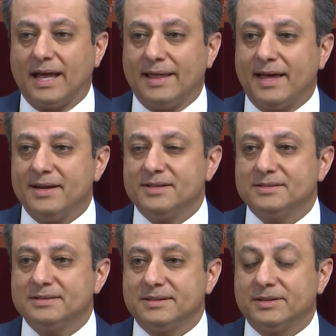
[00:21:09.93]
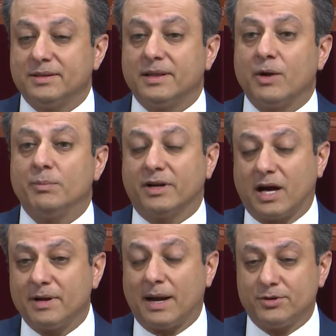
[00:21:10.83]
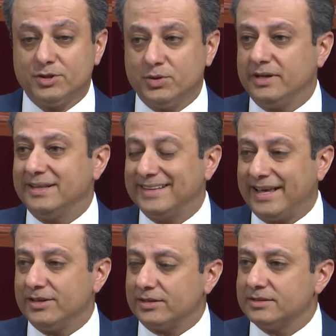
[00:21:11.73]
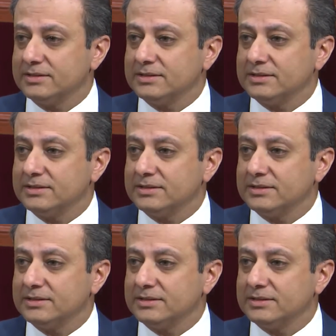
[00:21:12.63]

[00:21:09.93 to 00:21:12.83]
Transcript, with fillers: and then they will become an opportunity later